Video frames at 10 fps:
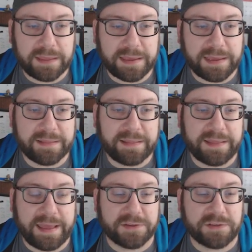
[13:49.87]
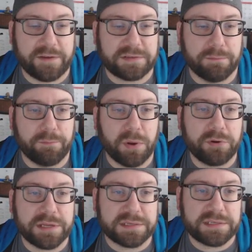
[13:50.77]
And then they also have some
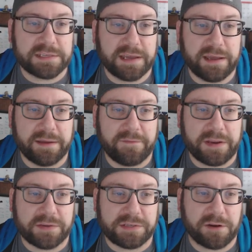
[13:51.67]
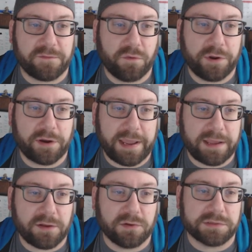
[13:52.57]
bonus videos here for your
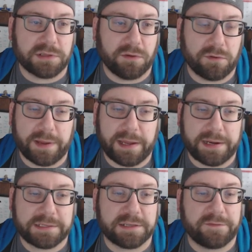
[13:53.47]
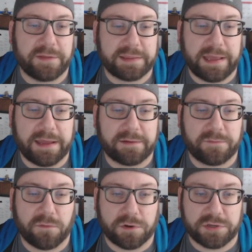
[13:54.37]
ankles, lower body, stuff like that
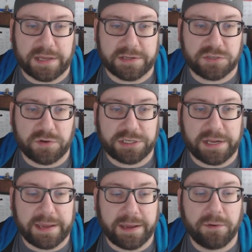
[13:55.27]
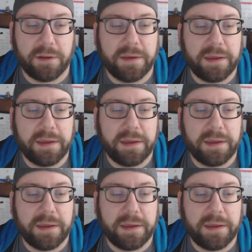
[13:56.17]
for just kind of stretching it out.